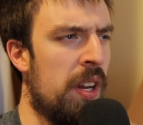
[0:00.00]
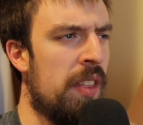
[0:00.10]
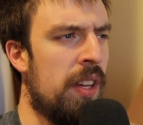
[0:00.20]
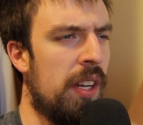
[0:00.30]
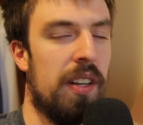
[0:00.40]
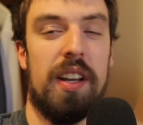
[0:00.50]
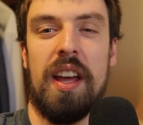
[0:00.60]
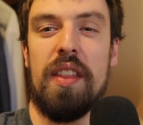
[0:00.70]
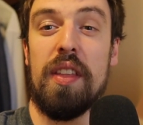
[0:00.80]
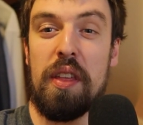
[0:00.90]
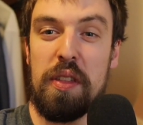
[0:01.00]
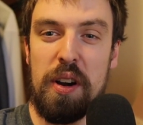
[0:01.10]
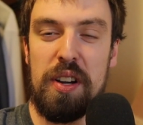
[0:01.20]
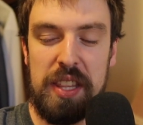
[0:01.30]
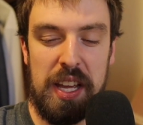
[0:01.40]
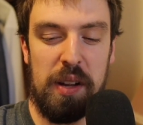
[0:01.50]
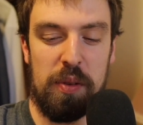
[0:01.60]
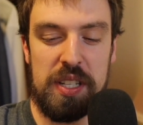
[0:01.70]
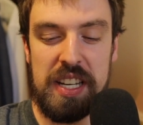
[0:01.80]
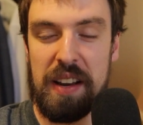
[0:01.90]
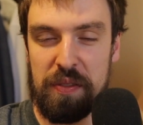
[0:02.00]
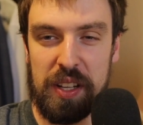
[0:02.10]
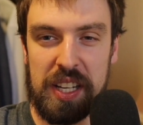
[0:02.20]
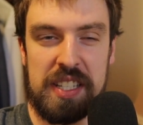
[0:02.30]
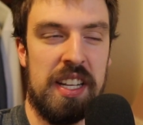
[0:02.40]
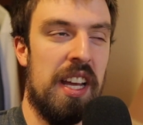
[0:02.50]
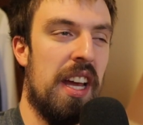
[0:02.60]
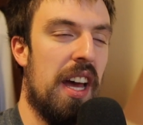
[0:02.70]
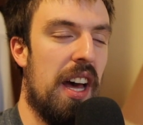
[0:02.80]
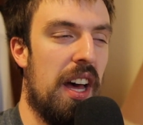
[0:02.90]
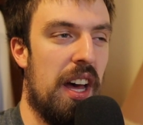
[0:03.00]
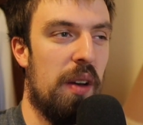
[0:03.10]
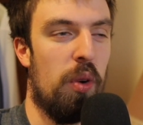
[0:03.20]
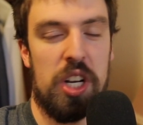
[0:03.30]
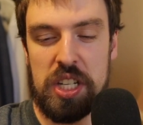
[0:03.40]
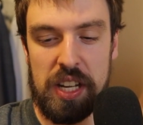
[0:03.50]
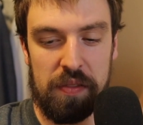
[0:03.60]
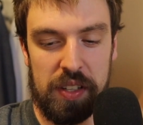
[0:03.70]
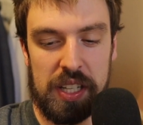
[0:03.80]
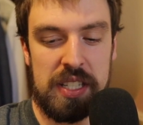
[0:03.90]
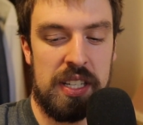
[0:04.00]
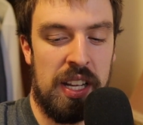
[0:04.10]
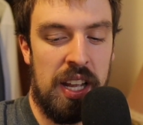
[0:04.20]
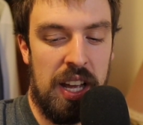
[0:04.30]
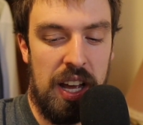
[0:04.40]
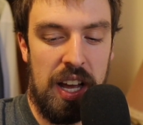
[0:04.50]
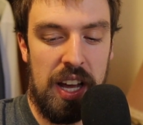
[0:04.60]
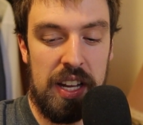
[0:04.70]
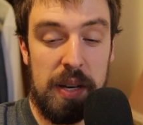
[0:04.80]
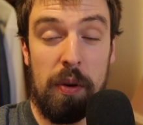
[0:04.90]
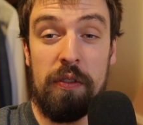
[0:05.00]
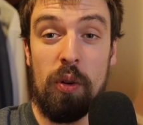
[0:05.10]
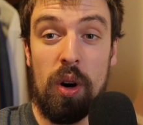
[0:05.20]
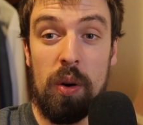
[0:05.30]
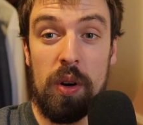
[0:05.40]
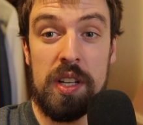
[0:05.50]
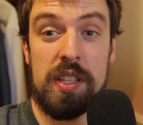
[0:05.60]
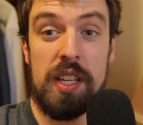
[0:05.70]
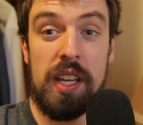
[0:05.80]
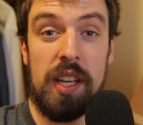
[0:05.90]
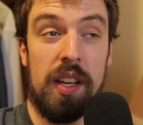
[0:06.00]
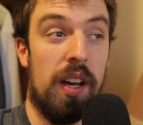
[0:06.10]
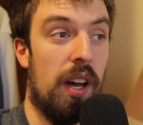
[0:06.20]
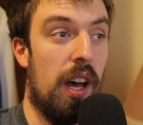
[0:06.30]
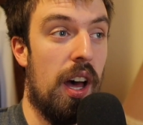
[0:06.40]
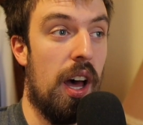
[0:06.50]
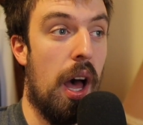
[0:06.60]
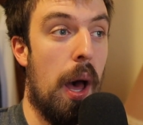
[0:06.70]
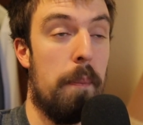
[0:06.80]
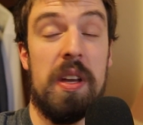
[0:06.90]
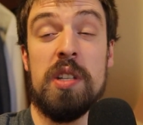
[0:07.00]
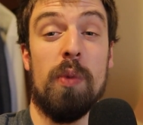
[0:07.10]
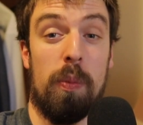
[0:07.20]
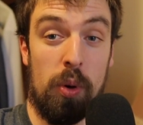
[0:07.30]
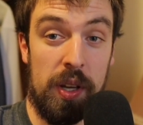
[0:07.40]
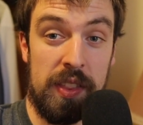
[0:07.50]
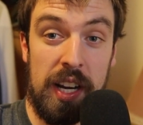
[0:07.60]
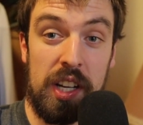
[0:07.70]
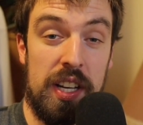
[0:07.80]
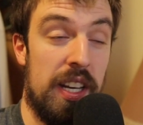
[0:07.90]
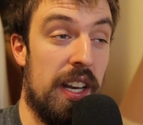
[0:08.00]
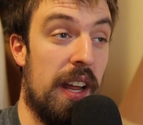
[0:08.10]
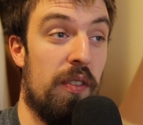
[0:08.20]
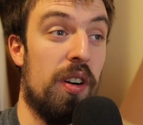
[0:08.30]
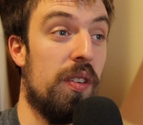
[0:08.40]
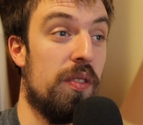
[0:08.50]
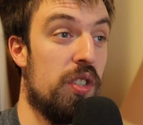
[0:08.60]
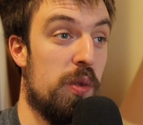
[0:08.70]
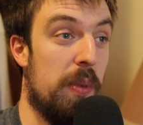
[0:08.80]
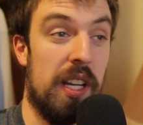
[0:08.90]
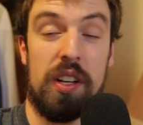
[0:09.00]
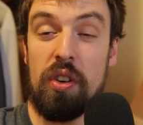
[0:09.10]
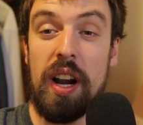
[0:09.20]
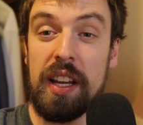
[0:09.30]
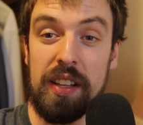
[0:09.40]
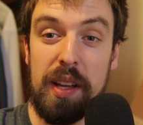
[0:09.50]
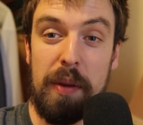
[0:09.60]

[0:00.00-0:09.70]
thing, the third thing was Netflix, watching Netflix. Number 4 was the abysmal point that I could never speak correctly